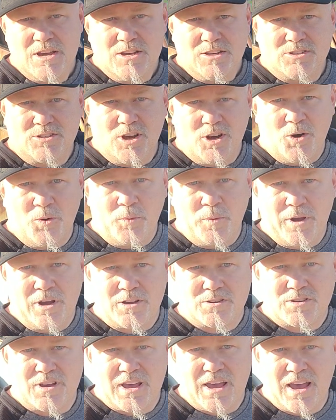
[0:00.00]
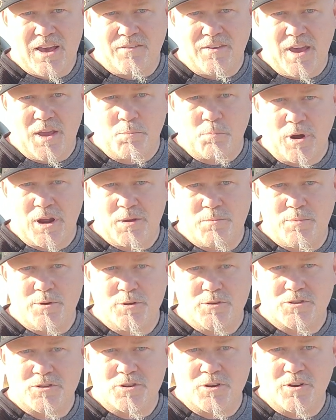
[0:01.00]
So we also have a brake
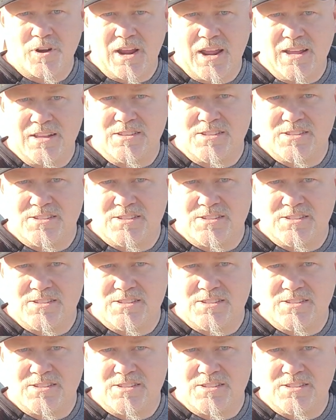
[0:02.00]
booster and